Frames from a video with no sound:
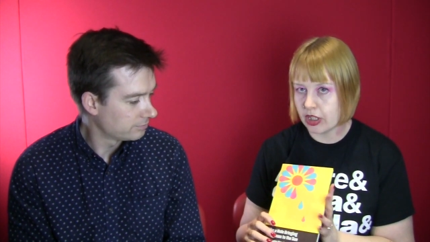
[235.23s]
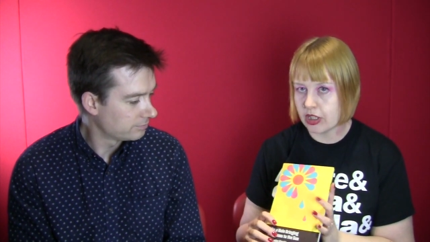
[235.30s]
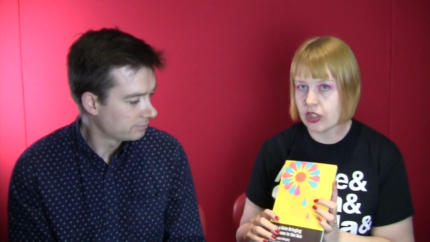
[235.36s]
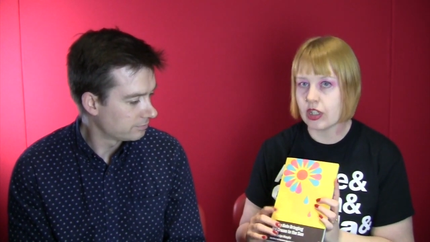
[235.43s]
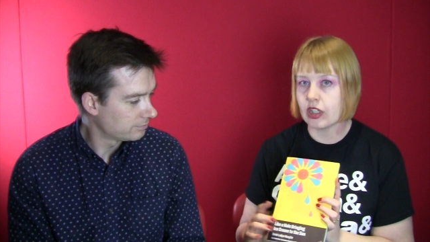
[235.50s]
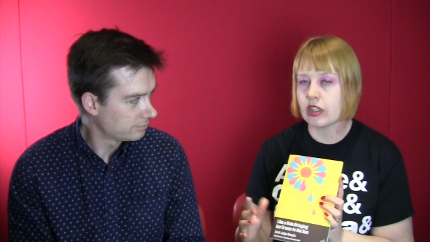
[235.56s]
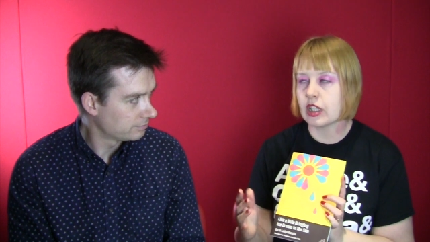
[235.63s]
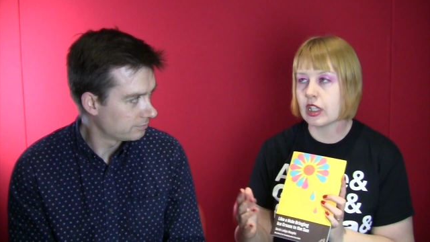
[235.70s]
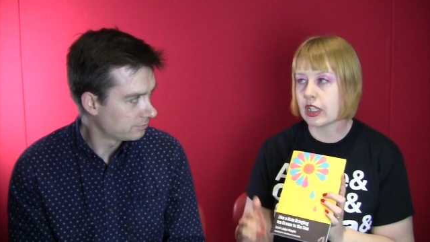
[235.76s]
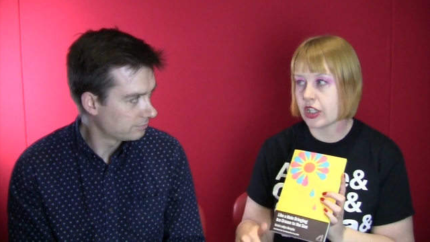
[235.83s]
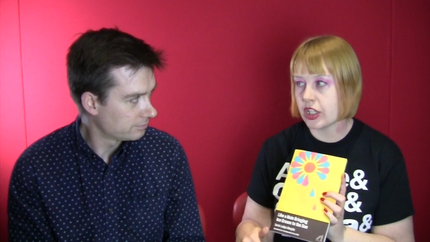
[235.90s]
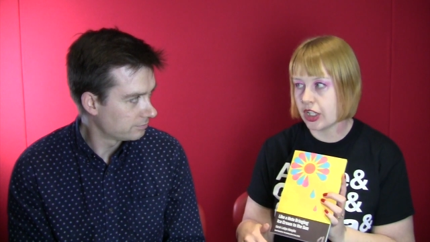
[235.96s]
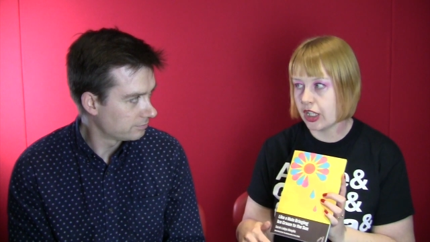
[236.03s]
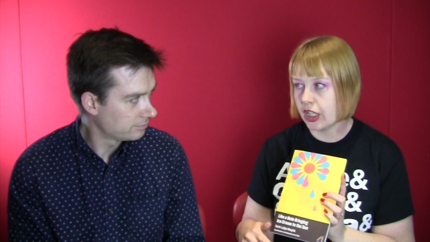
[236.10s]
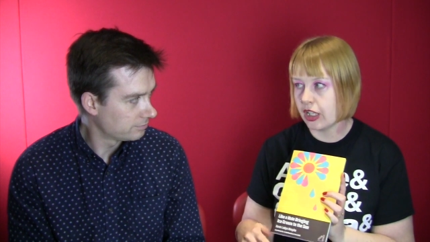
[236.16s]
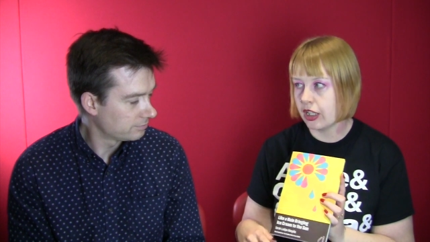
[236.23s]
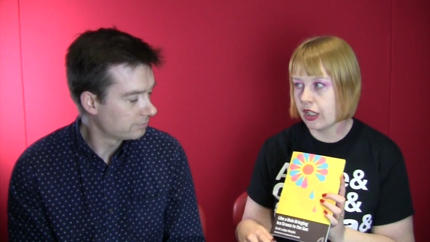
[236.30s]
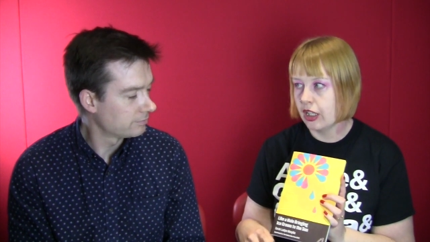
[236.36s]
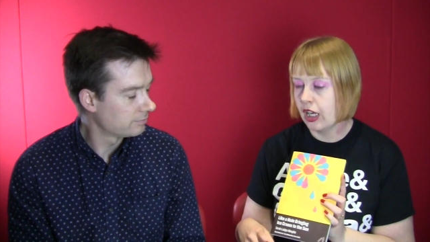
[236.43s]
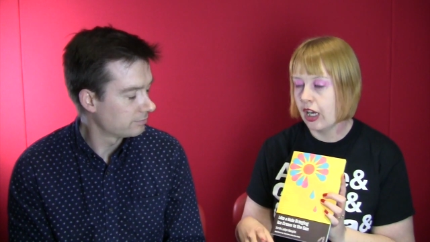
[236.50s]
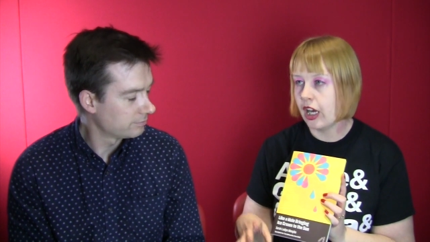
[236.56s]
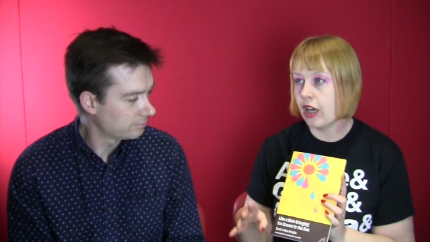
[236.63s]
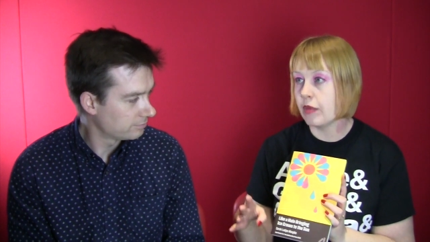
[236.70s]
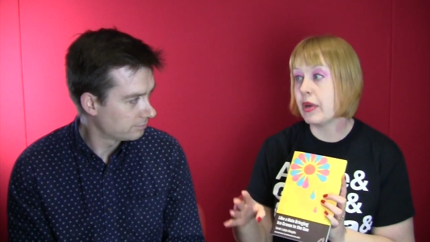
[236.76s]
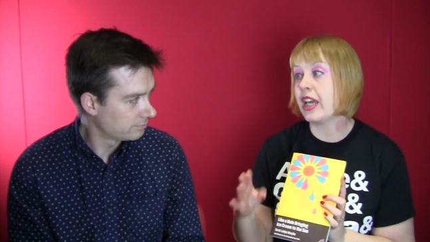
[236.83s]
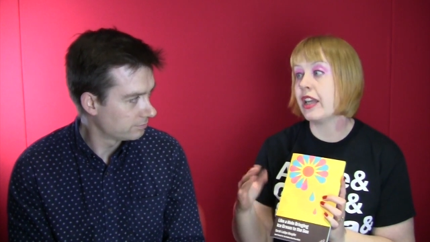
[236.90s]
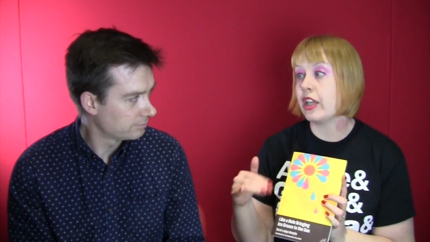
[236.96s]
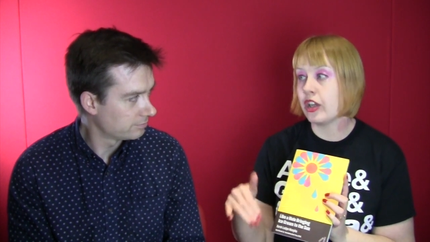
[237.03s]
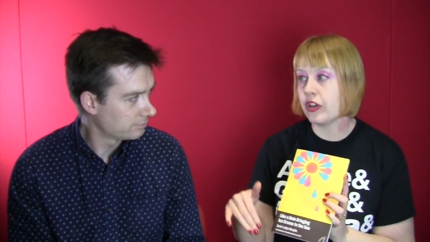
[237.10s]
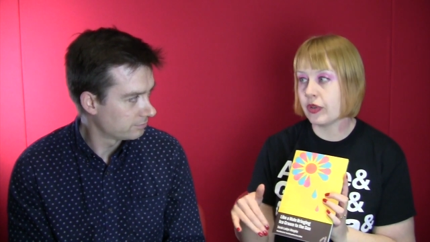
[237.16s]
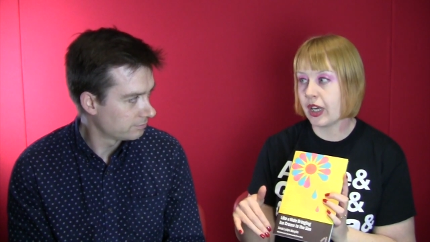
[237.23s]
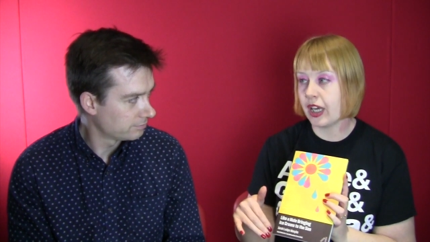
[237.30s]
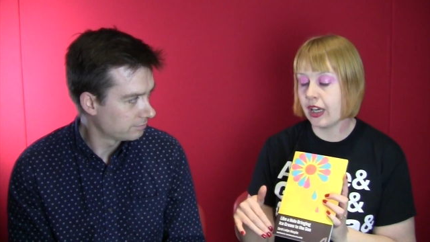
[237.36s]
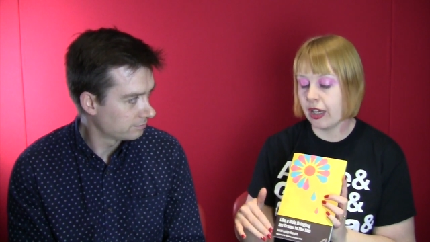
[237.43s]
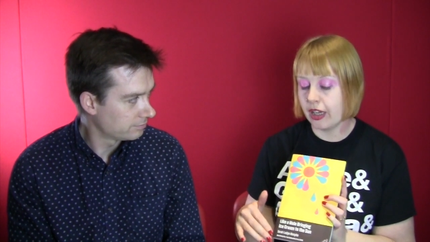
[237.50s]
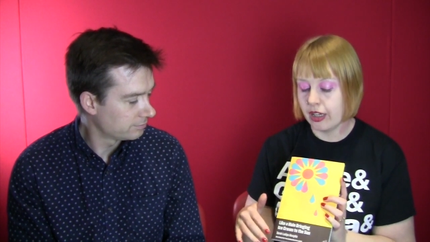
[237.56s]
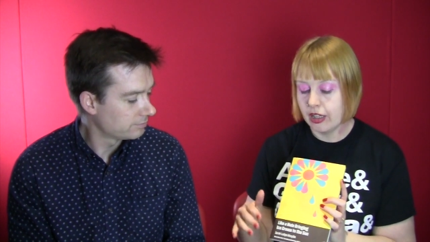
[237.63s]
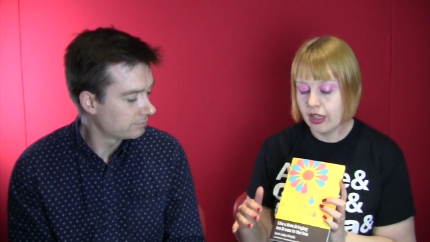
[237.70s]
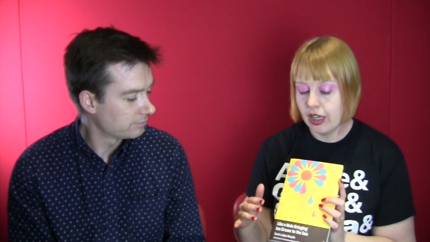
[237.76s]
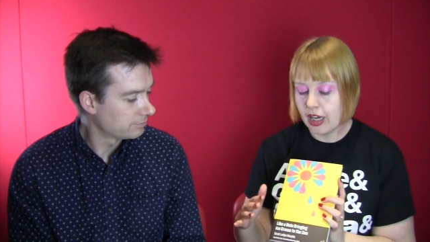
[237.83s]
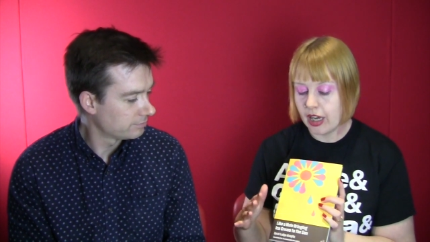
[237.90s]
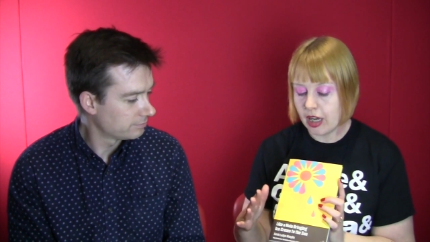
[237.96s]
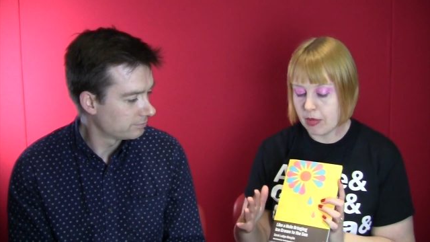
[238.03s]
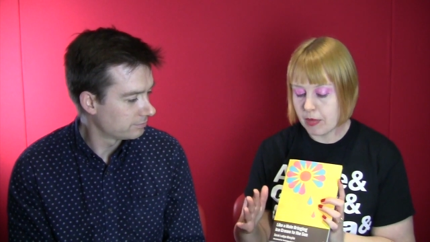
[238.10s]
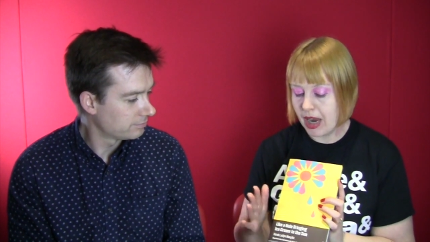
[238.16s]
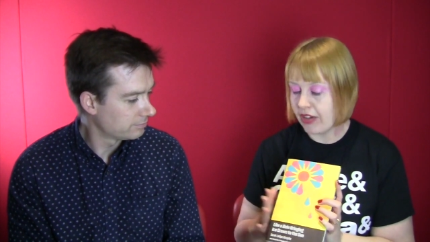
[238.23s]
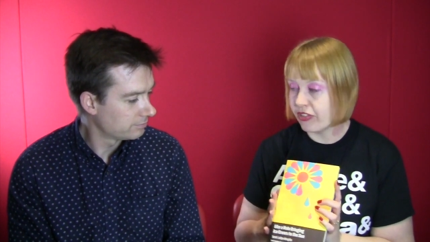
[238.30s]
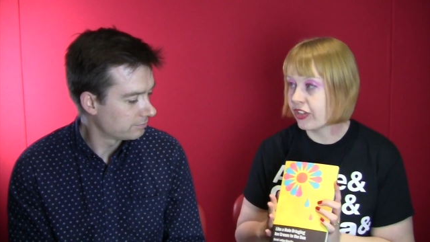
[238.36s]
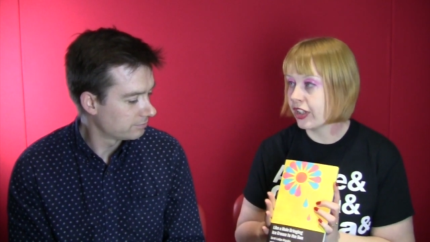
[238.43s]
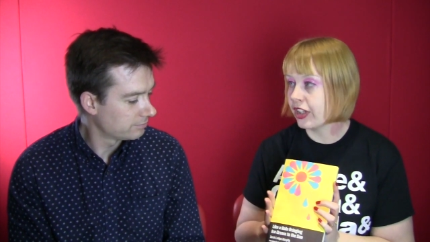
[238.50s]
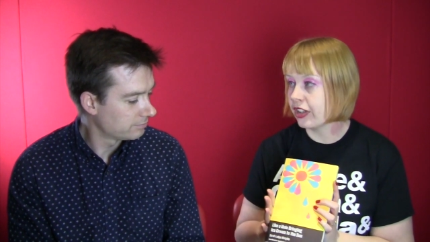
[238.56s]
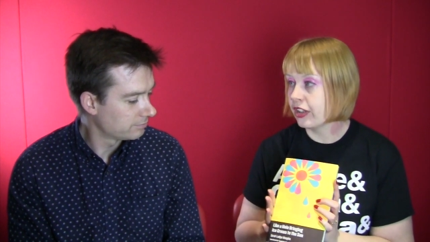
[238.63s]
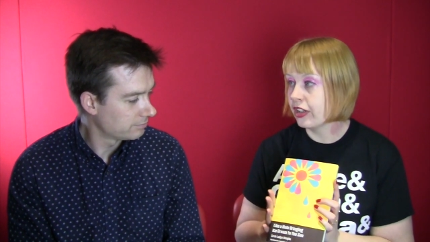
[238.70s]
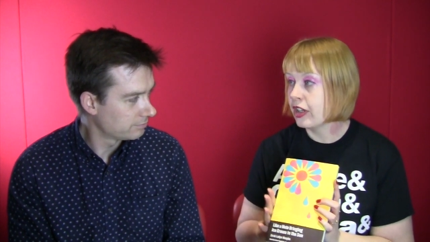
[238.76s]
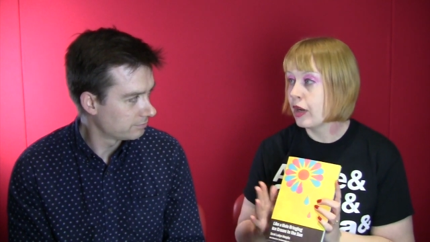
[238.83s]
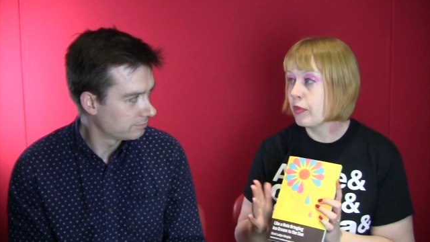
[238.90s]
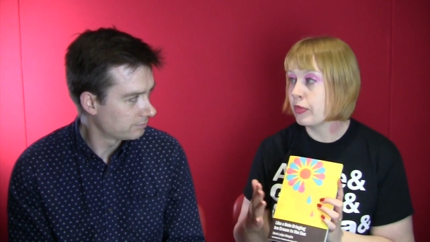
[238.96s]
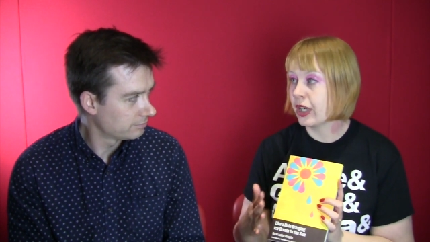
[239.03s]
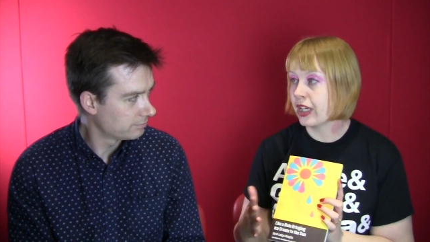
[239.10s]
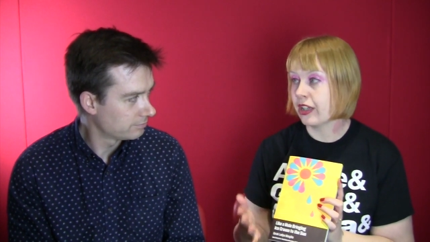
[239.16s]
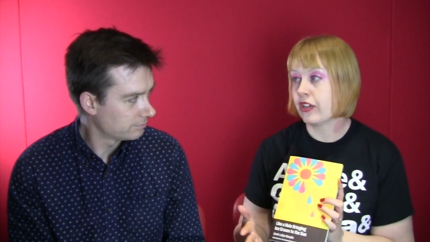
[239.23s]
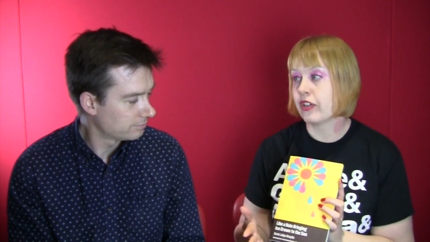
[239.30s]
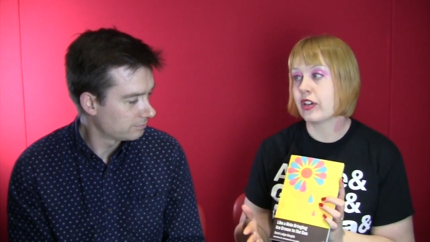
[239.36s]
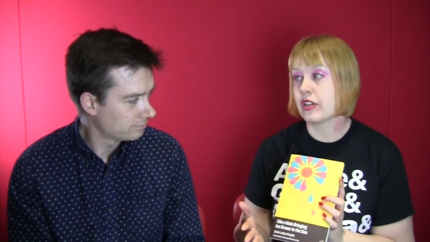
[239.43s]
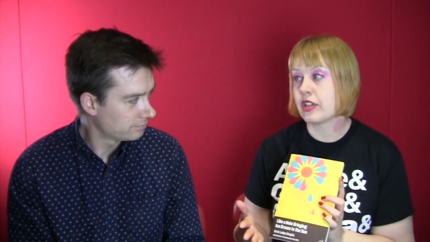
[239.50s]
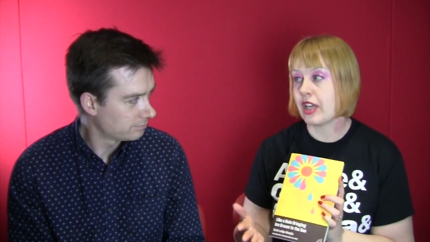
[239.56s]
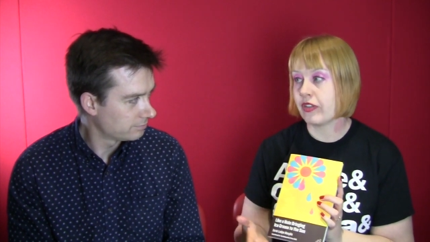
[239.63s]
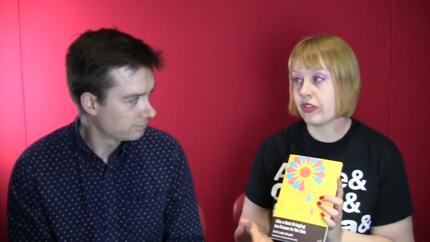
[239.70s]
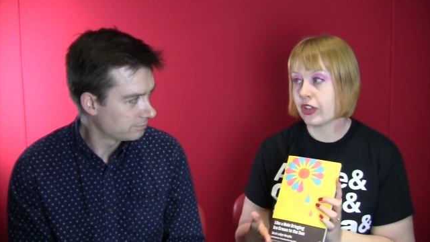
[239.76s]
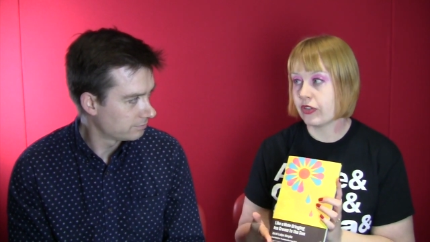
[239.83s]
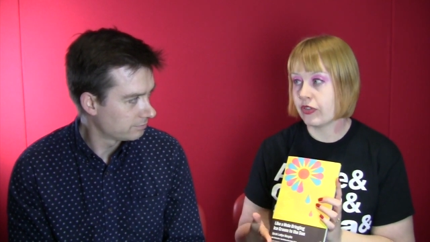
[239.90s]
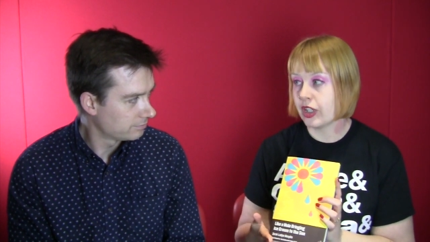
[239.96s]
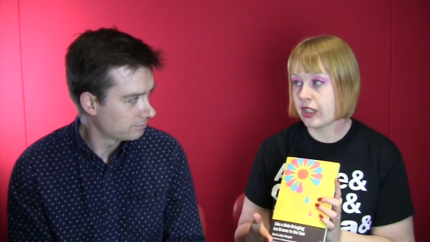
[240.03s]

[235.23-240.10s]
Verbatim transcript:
Speaker 1: It started last year um, in the U K, um, African, bringing across African